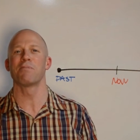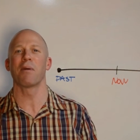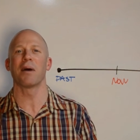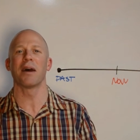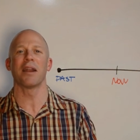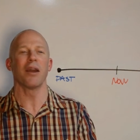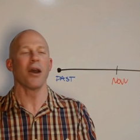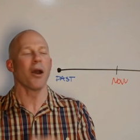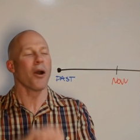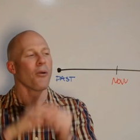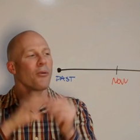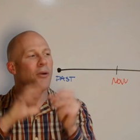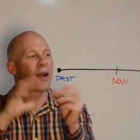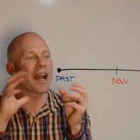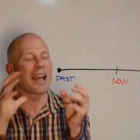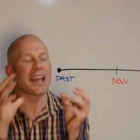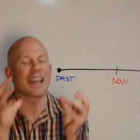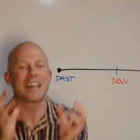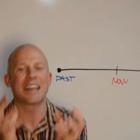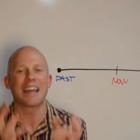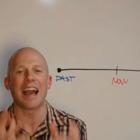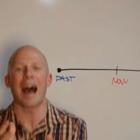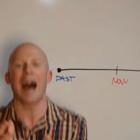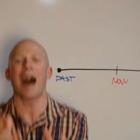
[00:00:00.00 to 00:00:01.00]
But what I
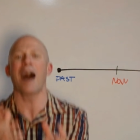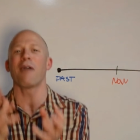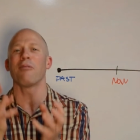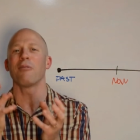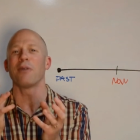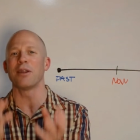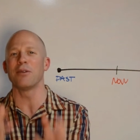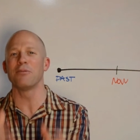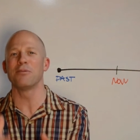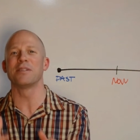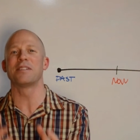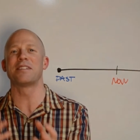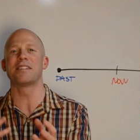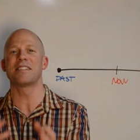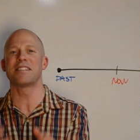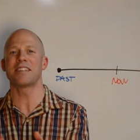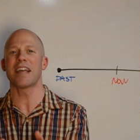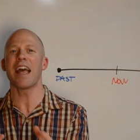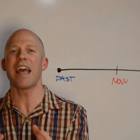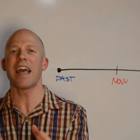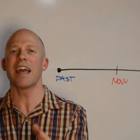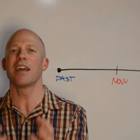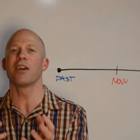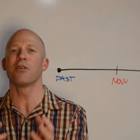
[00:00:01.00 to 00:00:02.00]
got, what he was
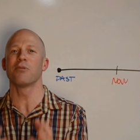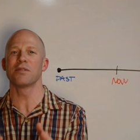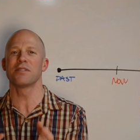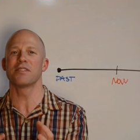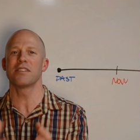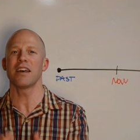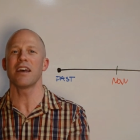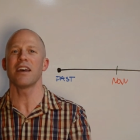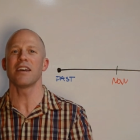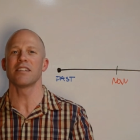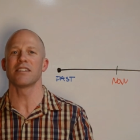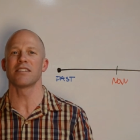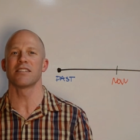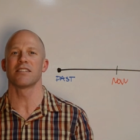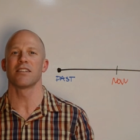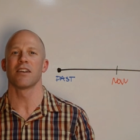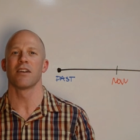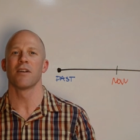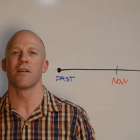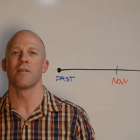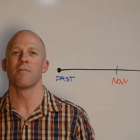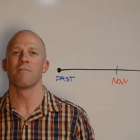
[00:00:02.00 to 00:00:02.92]
saying was this.